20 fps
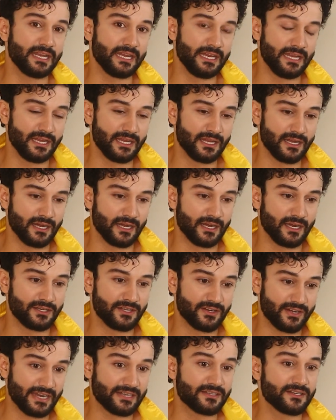He hmm. uh,
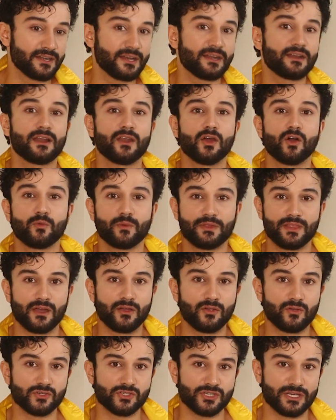directed it along with
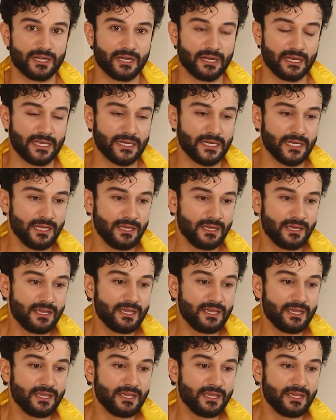Ankush and Glenn.